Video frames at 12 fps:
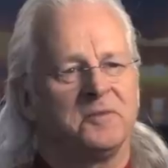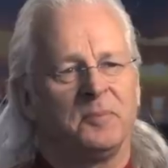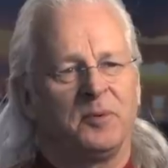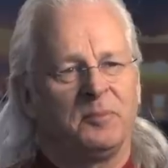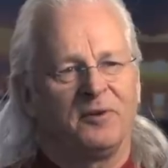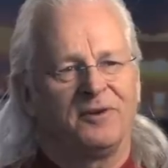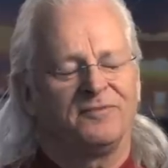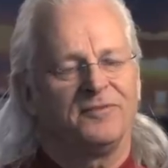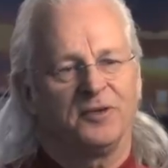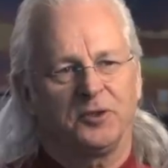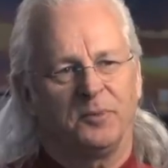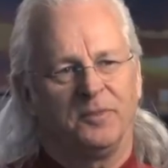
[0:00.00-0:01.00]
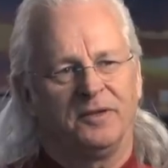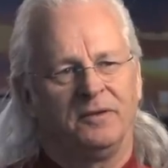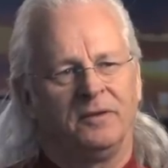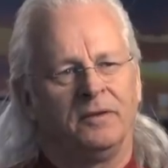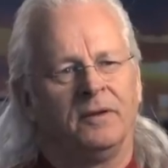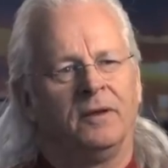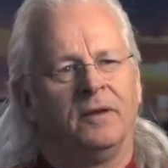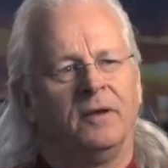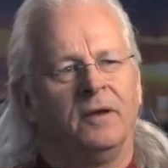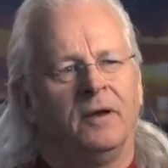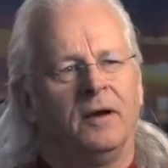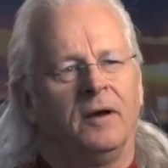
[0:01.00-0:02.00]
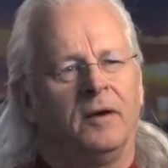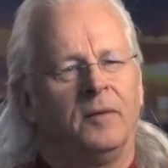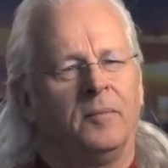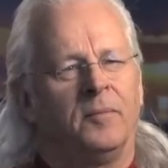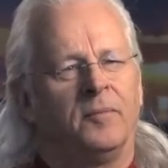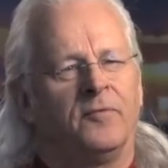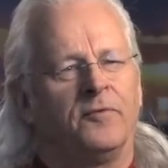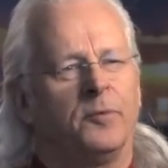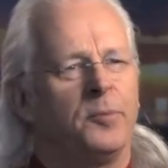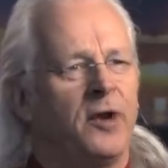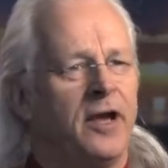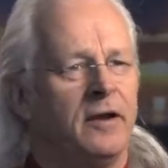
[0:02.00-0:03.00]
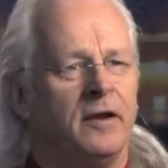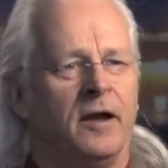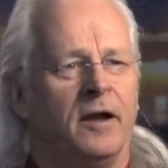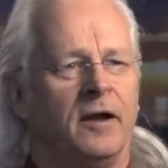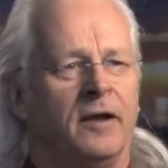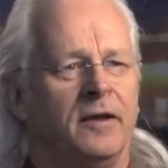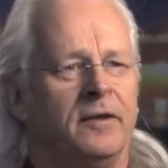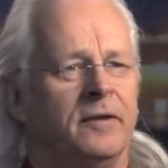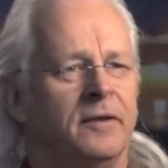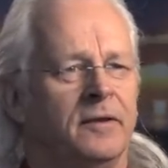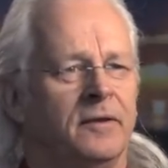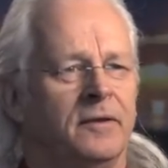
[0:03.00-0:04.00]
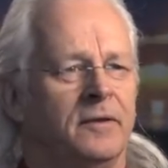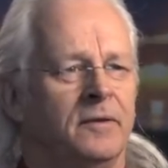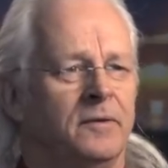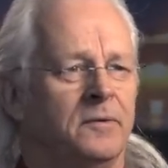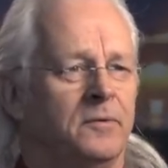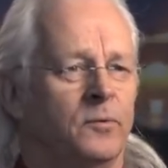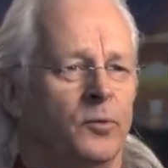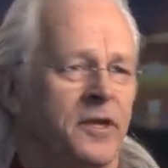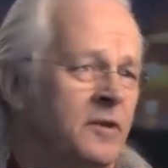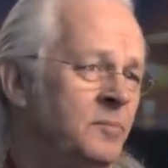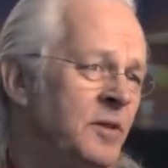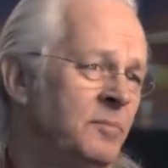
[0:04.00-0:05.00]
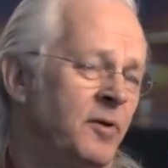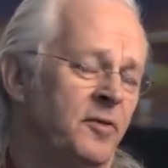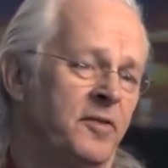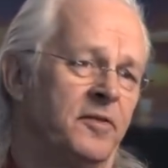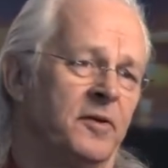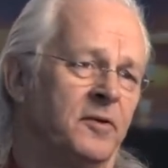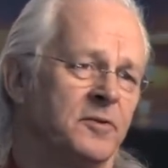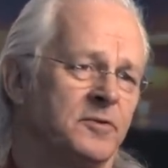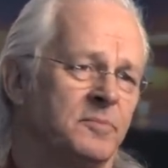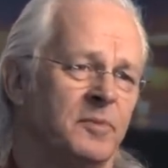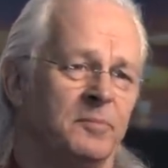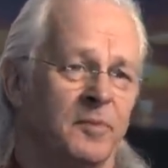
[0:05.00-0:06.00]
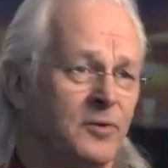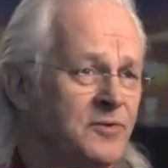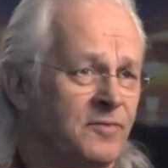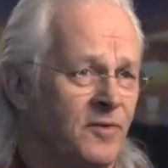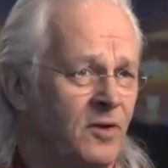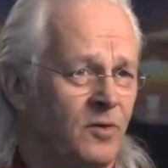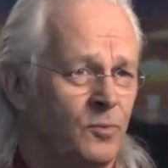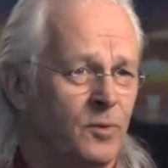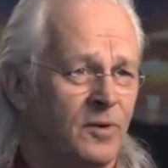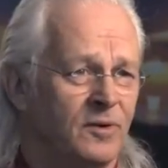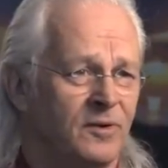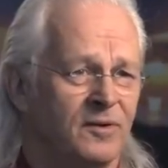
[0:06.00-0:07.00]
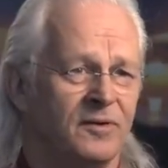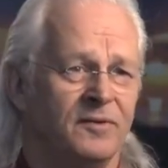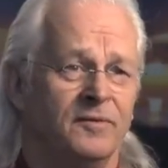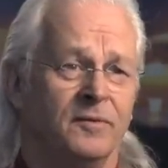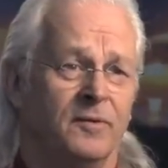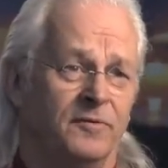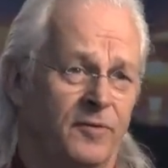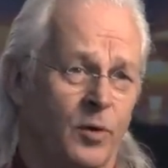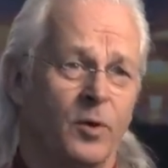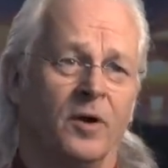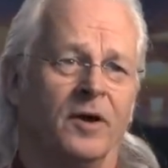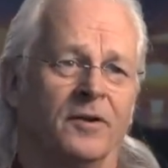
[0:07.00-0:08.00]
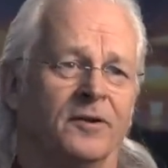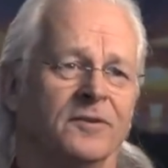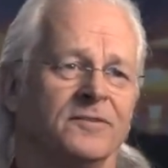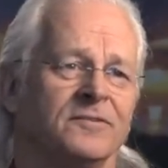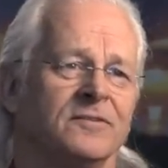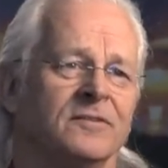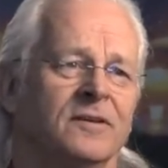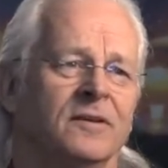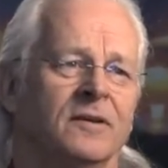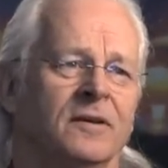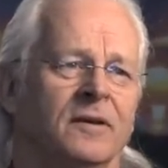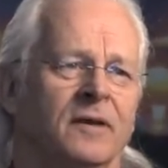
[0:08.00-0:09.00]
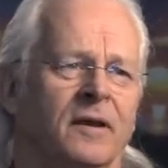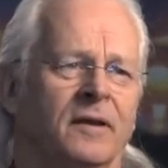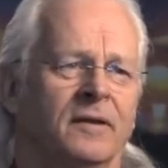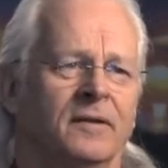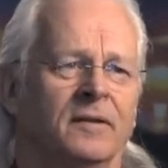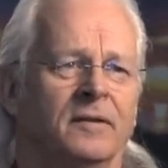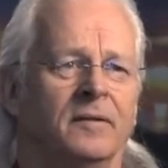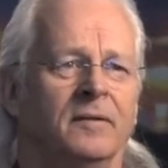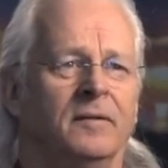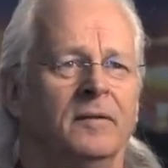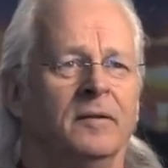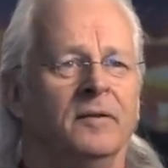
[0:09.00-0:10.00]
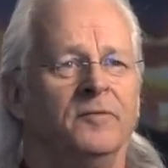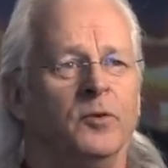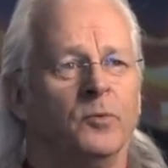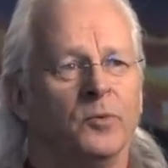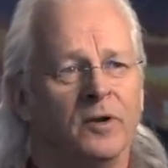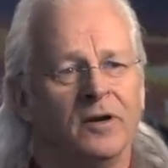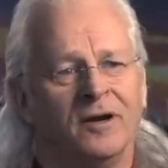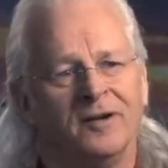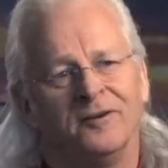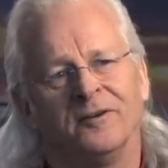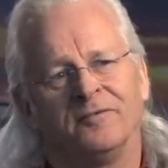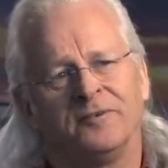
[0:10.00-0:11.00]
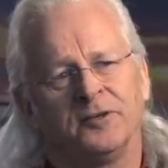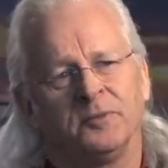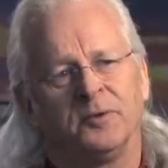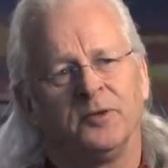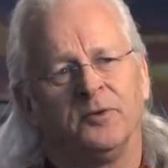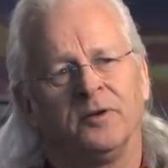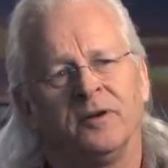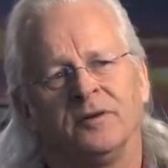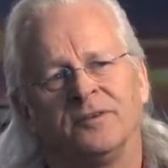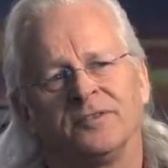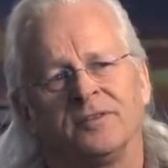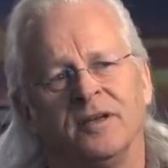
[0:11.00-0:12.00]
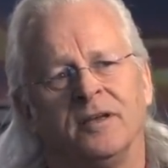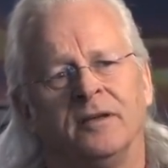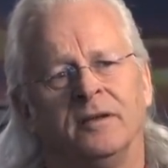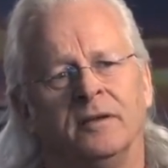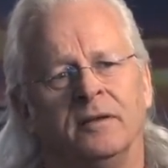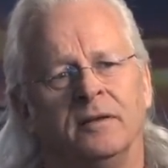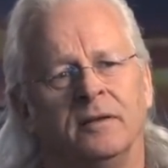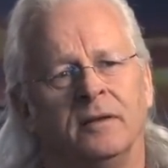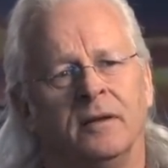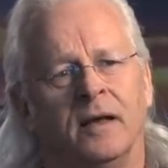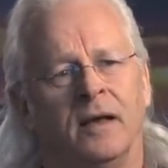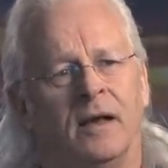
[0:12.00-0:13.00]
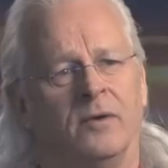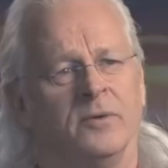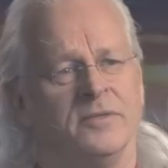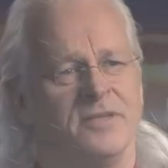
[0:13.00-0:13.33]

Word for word: some people are fishermen. Um, for Brad and I, we can be both of those, but most of all, we're photo hunters. And if you were a hunter or fisherman, you'd understand how